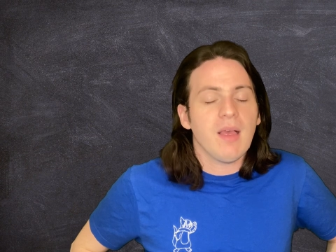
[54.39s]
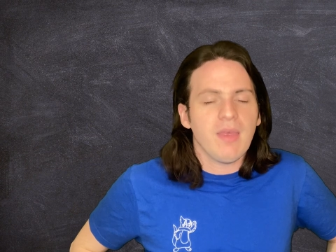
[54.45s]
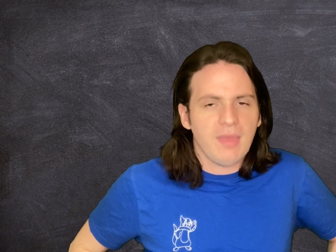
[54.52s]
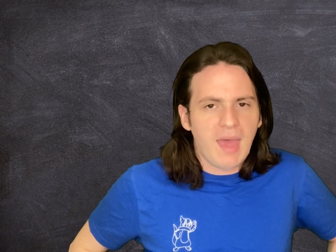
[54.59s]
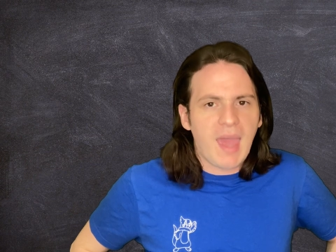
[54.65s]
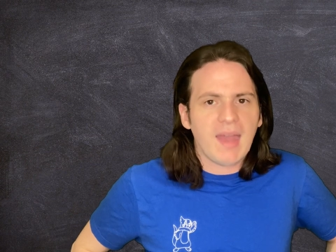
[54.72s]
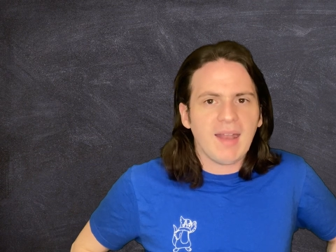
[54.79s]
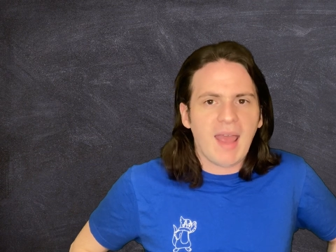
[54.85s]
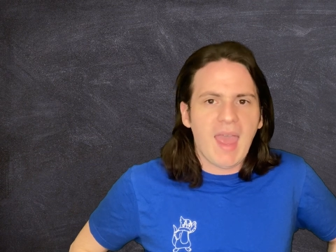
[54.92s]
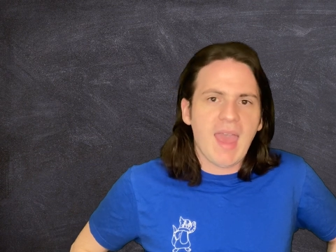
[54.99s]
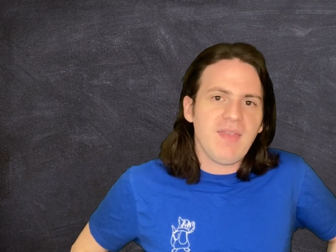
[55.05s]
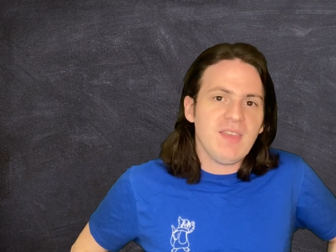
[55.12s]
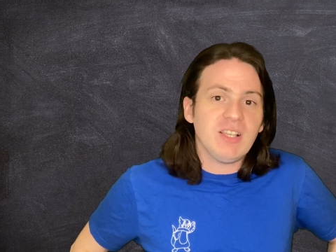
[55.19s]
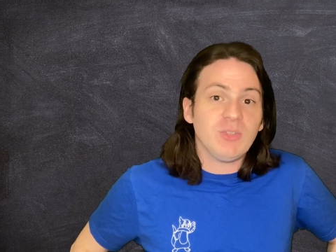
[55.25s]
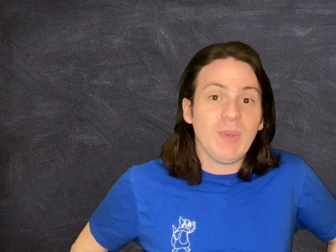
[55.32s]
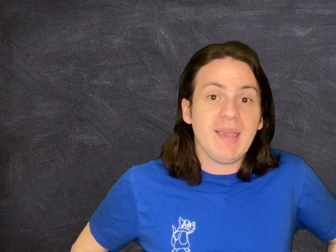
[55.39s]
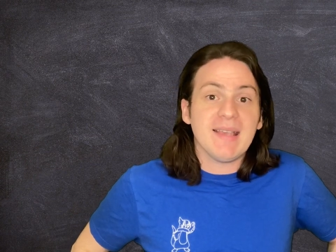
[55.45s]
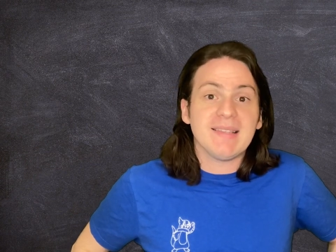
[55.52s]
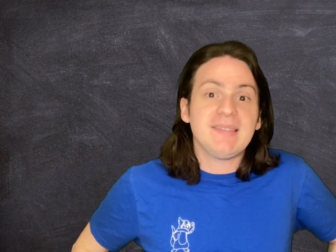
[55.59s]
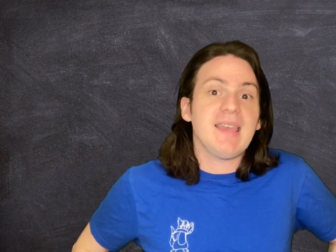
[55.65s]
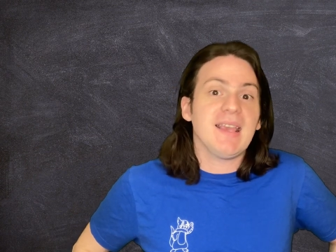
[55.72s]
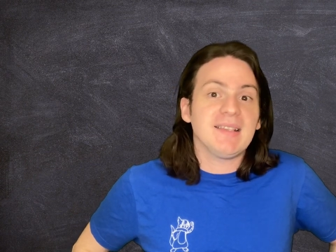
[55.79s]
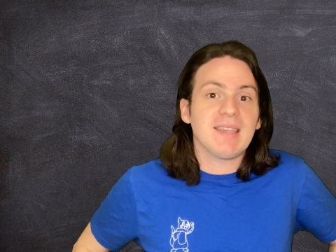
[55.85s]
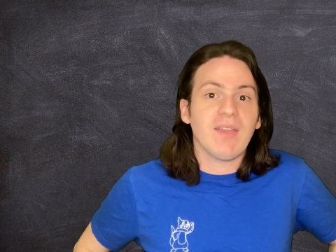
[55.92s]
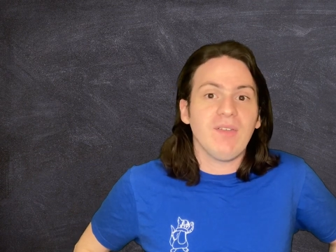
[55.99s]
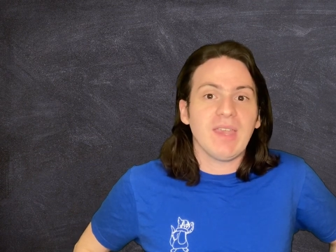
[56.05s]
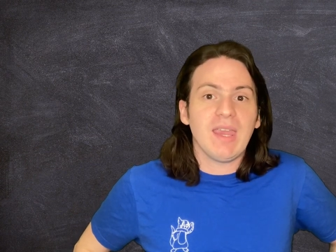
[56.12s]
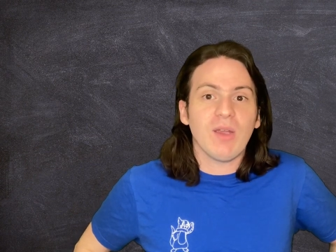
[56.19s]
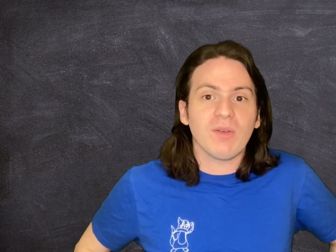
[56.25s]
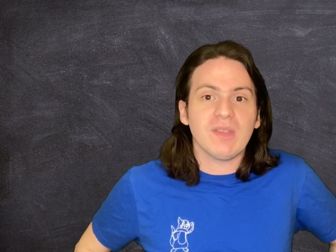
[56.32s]
That and this week is
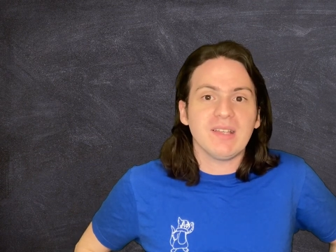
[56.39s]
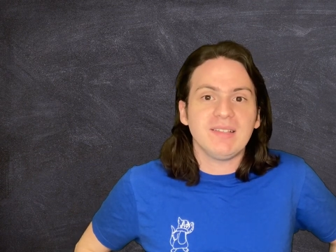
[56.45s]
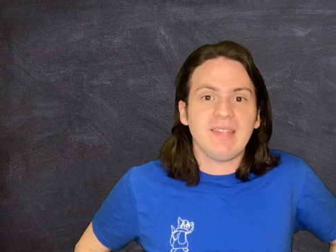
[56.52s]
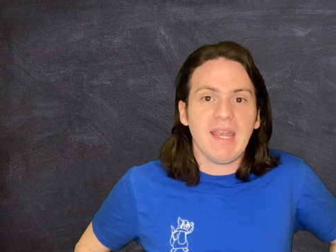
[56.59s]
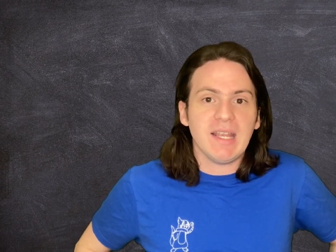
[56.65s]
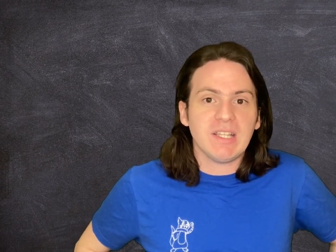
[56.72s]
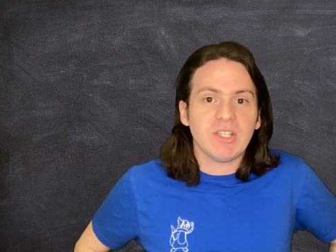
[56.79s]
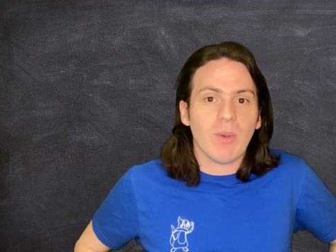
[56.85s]
Thanksgiving here in the States,